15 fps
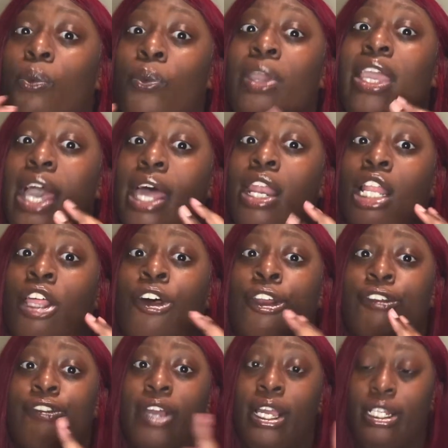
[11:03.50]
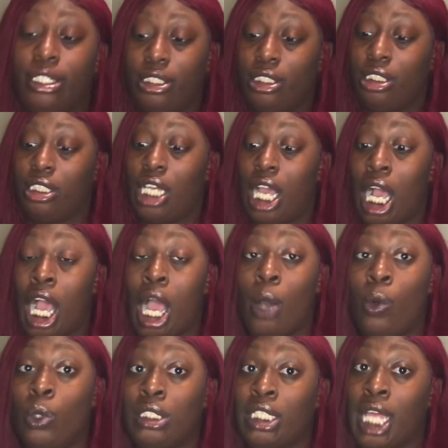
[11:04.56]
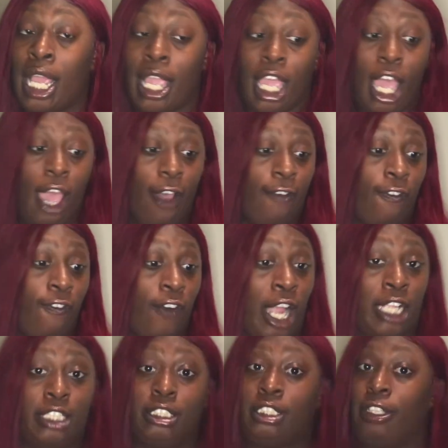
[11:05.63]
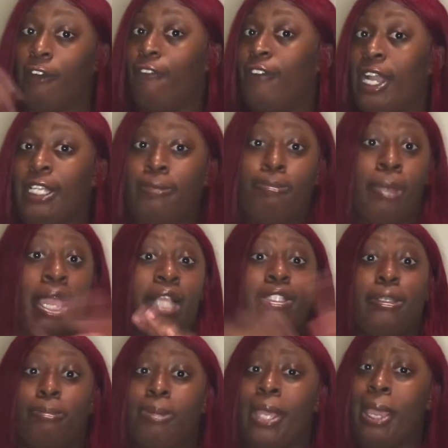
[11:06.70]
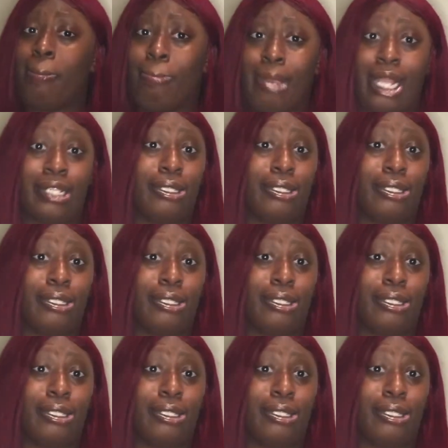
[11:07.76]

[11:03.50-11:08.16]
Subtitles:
we had a lot of fights. I was like, fights to fight back to back.